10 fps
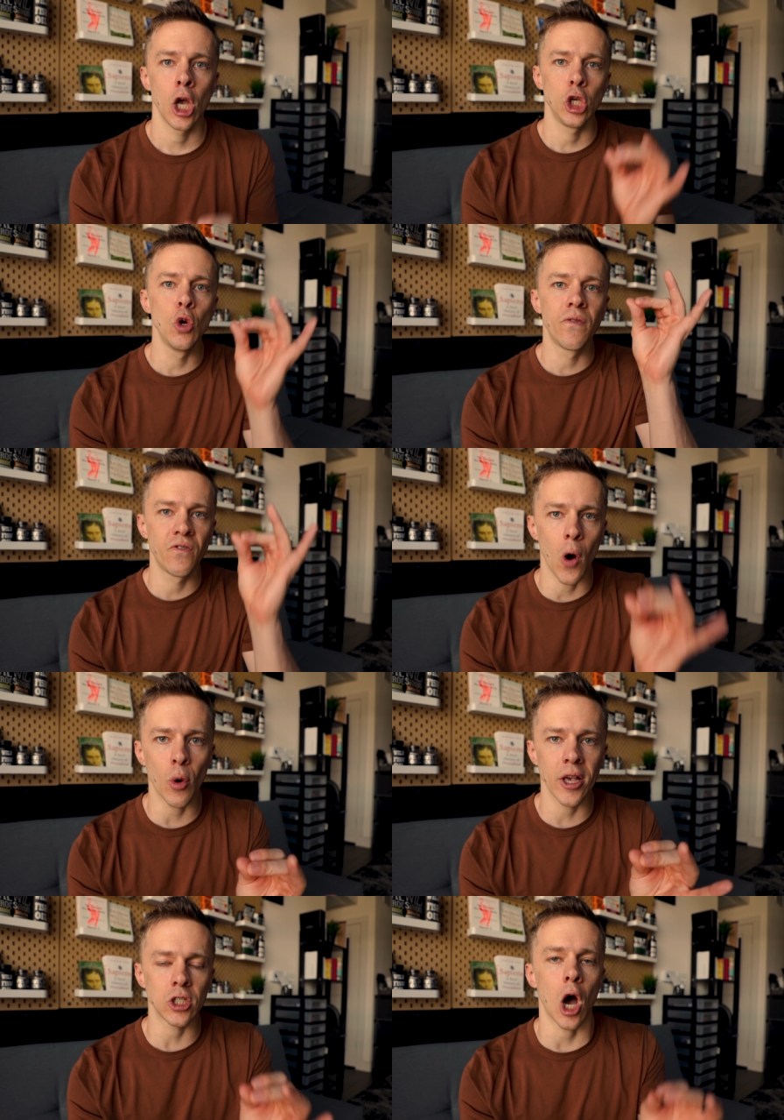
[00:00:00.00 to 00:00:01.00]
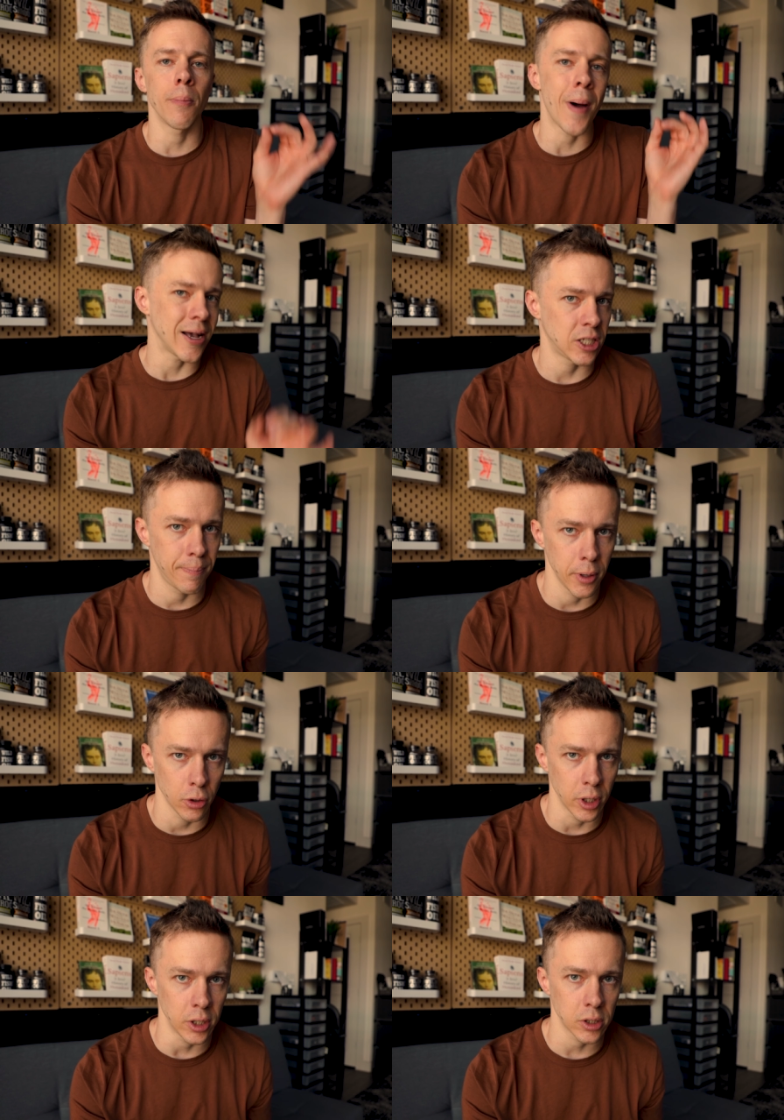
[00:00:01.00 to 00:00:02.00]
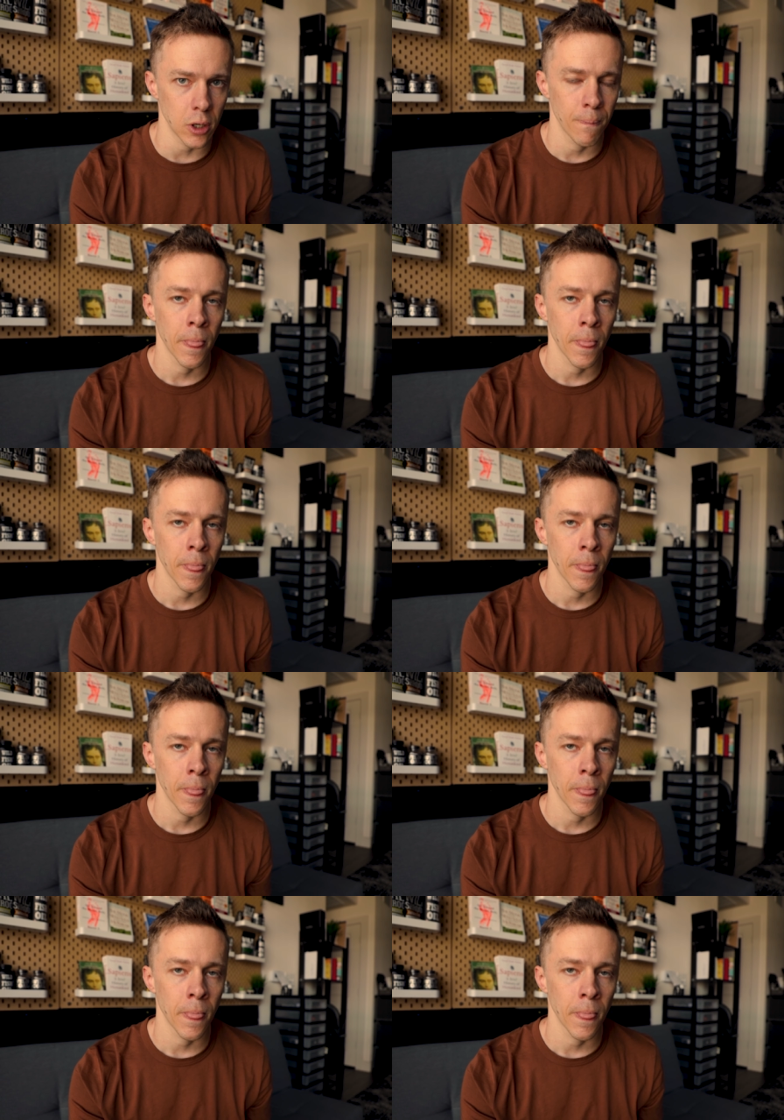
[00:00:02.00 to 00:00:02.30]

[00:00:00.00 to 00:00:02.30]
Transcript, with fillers: you focus on possibilities